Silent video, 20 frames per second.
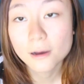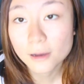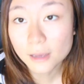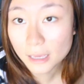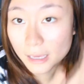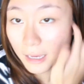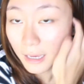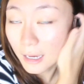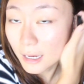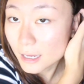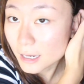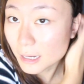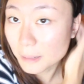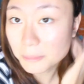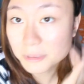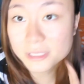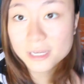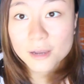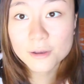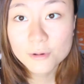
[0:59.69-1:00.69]
okay, let
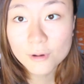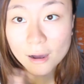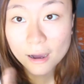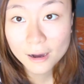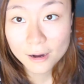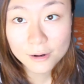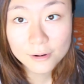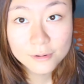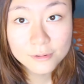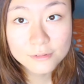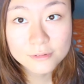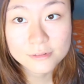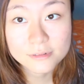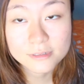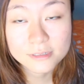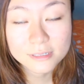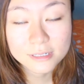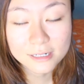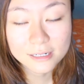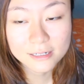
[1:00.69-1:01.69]
me tell you how
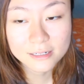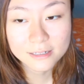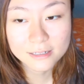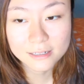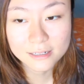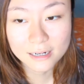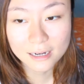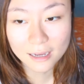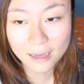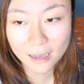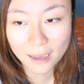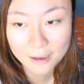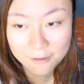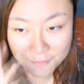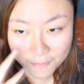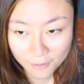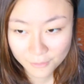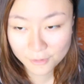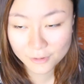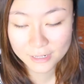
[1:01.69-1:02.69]
I
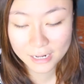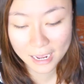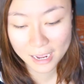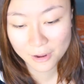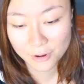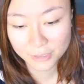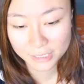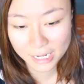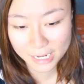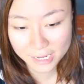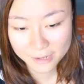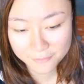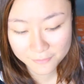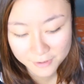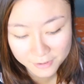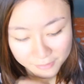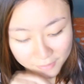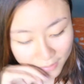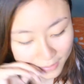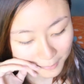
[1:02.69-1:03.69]
found out that I got dengue
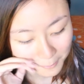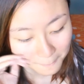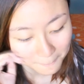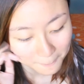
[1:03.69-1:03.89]
fever.